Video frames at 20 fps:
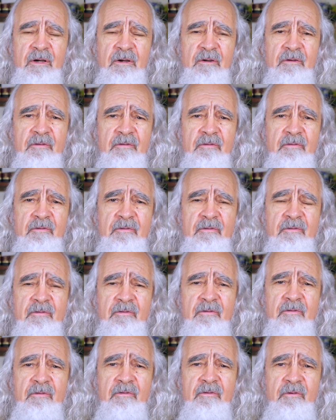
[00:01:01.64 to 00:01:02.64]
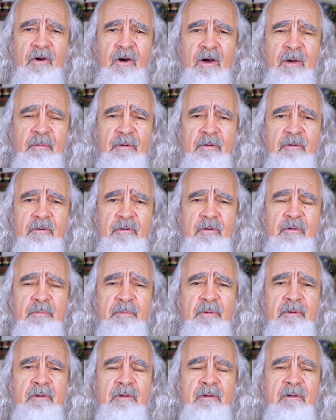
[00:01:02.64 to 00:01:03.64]
own tribal
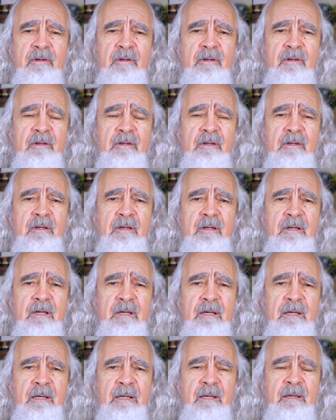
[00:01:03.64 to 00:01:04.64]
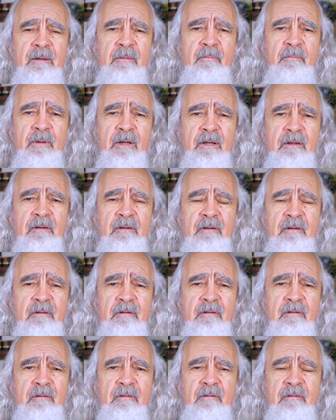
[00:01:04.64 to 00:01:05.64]
group, uh, but
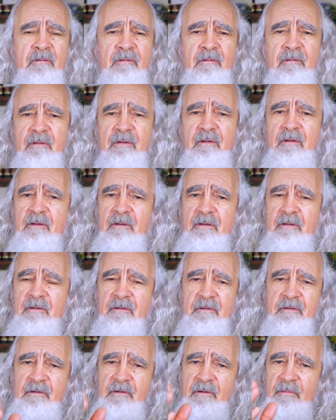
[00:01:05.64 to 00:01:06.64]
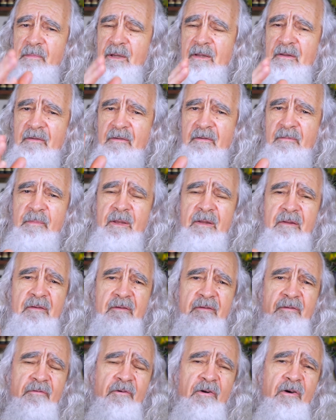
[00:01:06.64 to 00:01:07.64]
your mother's
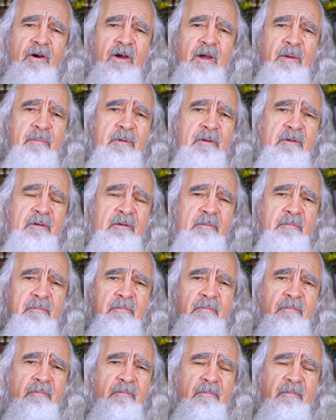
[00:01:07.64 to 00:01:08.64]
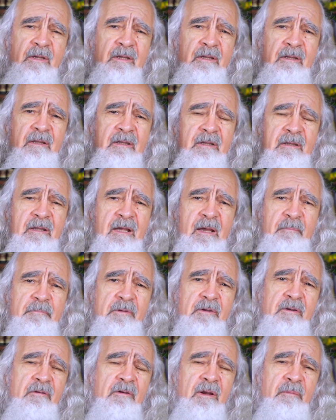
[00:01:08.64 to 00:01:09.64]
mother's tribe and your uh, uh, up
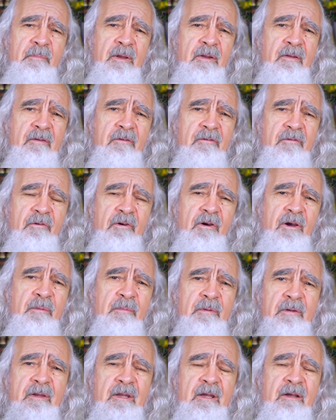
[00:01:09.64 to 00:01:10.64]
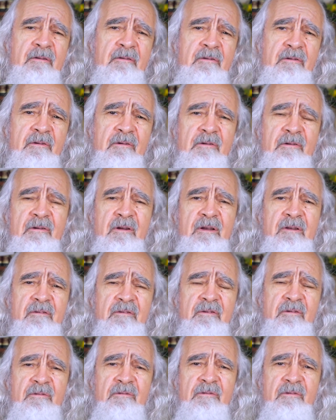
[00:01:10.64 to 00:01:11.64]
to your grandmother's tribe and down to your
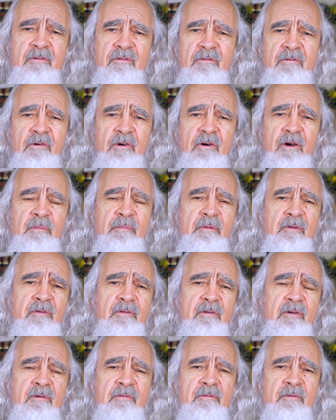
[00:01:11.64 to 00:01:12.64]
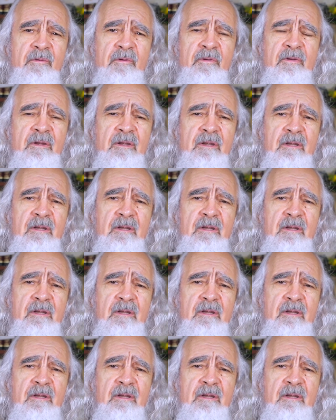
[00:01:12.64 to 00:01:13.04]
grandchildren's tribe and so forth,